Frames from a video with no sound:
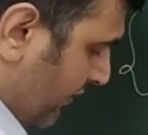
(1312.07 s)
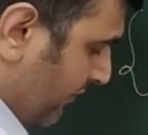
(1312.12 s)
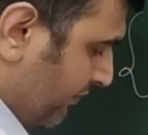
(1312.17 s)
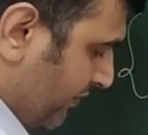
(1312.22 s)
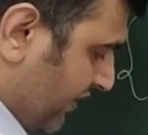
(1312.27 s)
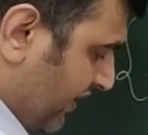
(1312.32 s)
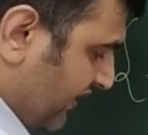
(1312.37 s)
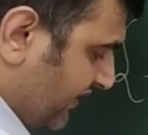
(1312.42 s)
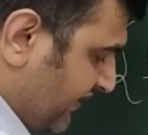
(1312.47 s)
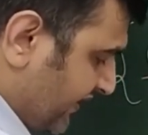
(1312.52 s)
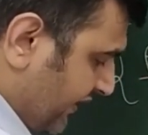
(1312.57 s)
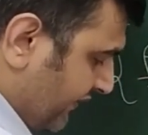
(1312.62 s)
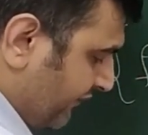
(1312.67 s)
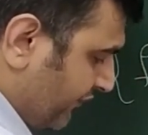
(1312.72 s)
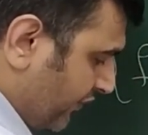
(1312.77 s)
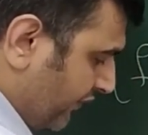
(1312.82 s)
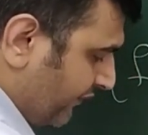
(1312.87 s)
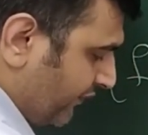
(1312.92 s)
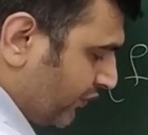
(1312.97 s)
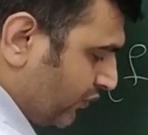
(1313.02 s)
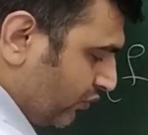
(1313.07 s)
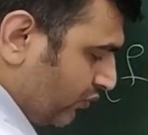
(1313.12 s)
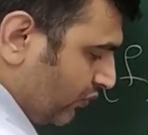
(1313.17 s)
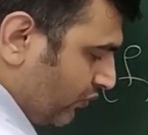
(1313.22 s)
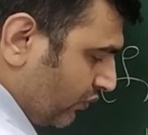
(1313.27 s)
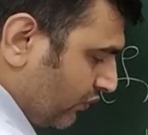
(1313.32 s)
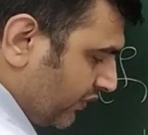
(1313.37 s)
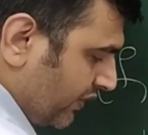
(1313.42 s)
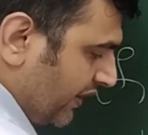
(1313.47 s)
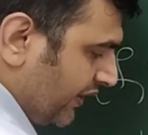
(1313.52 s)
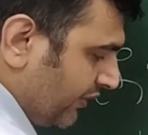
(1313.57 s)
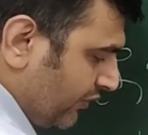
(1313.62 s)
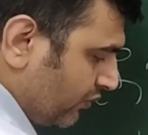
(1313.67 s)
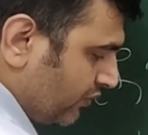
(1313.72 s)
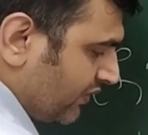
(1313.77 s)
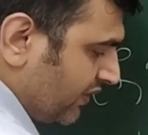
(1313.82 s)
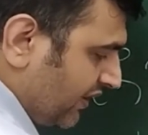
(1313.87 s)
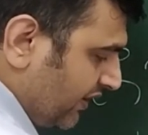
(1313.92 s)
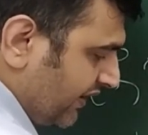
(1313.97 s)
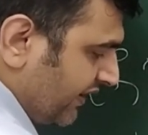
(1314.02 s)
plus f of 2 into
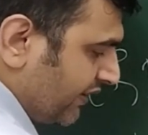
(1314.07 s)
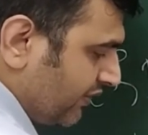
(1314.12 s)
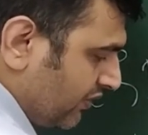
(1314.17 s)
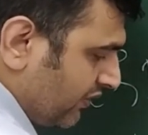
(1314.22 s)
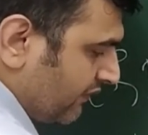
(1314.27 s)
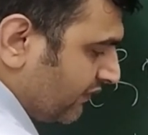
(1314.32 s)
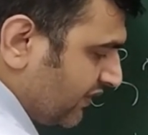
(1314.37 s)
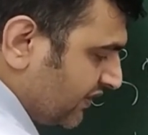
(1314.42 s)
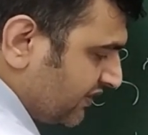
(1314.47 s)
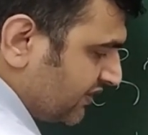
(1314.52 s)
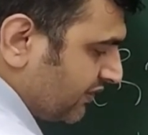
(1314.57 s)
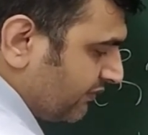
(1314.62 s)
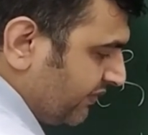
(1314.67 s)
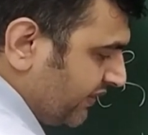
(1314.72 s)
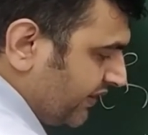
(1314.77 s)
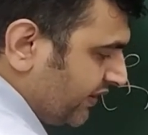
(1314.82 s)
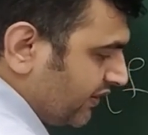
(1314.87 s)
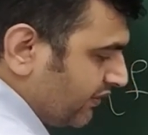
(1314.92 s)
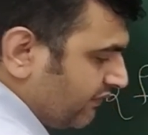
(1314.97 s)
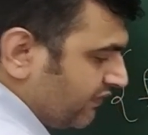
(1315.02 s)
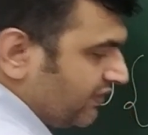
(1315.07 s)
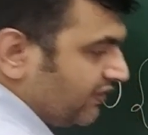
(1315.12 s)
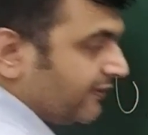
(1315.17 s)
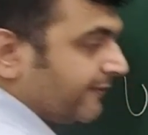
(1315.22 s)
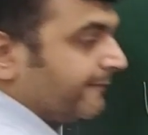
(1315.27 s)
the length of the subinterval.